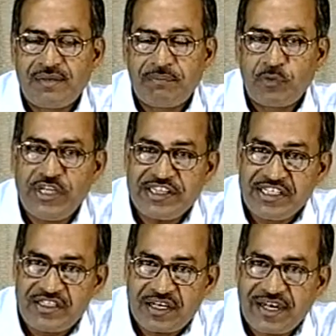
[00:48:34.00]
with
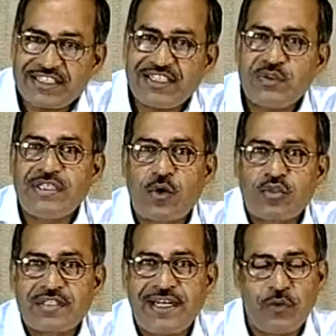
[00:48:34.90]
interaction with the
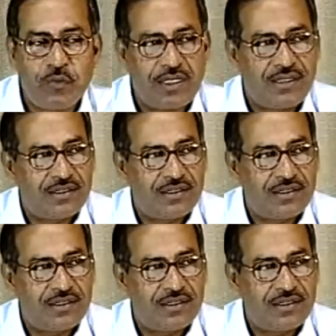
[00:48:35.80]
outside world.